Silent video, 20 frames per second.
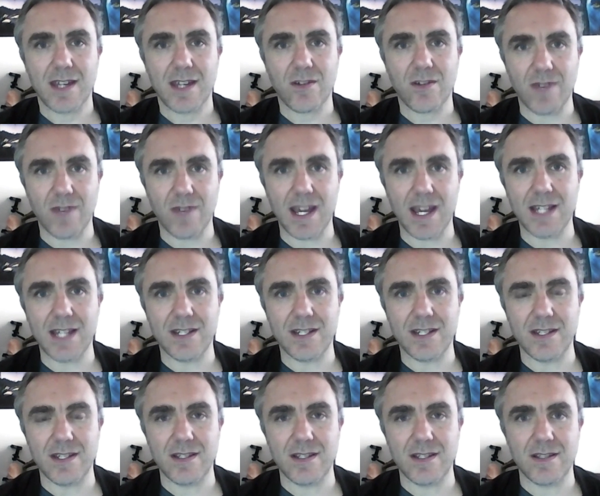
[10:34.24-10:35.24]
create
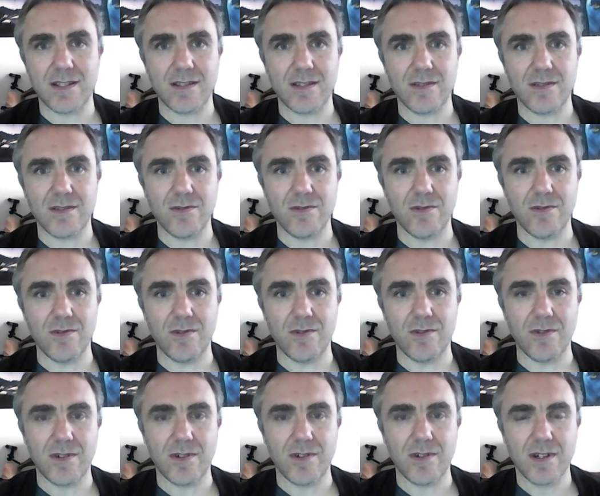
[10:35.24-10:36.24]

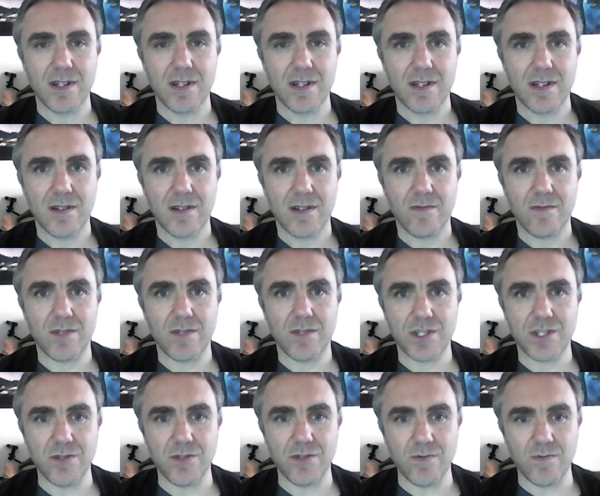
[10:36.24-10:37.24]
your
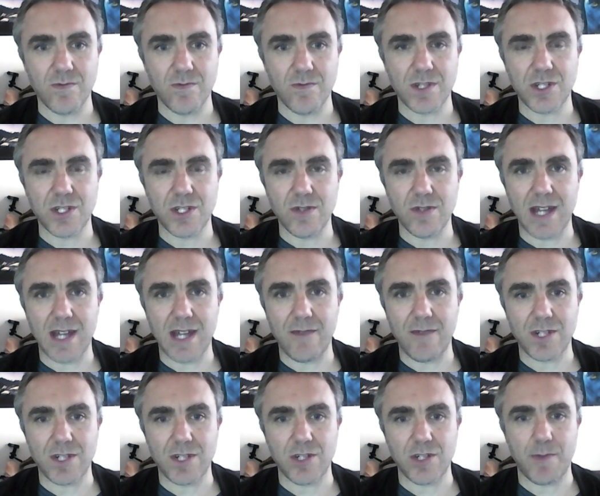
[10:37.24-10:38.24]
what you what you love,
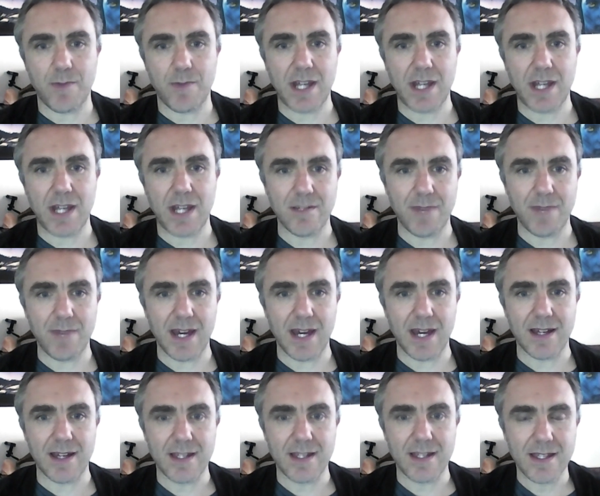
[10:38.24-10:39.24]
what you're passionate
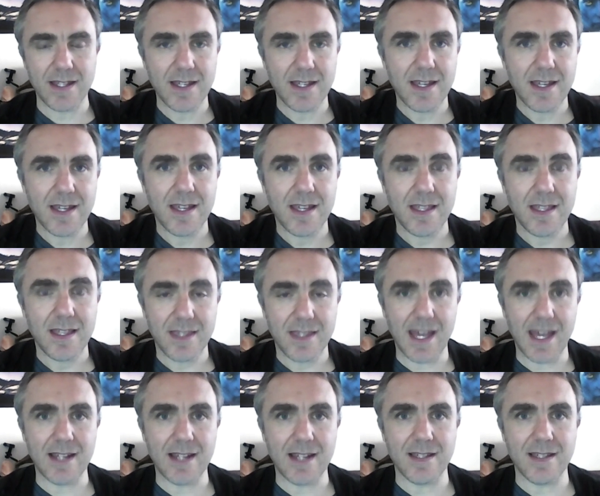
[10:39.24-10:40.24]
about.
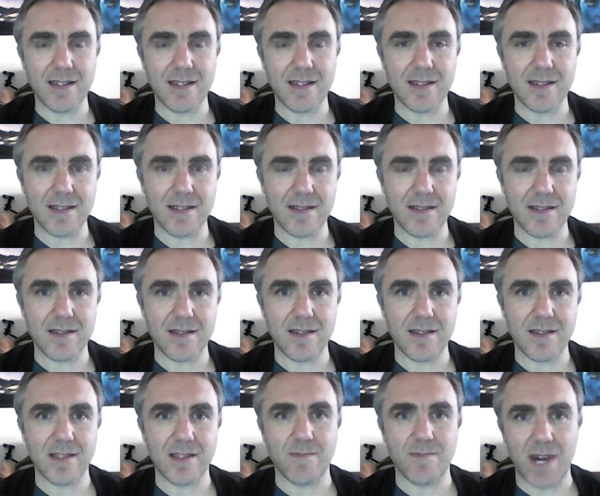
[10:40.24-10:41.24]
That
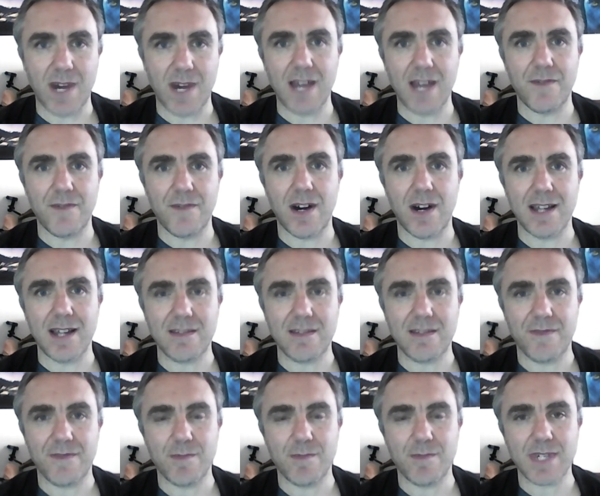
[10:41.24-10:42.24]
is my
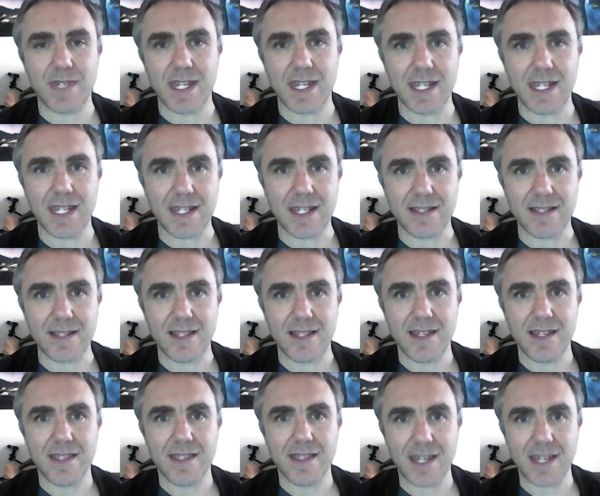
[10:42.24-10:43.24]
advice for beginnings.
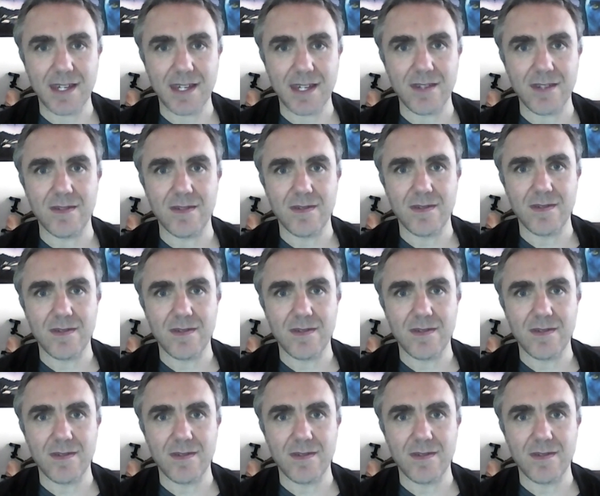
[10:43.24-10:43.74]
Thank you.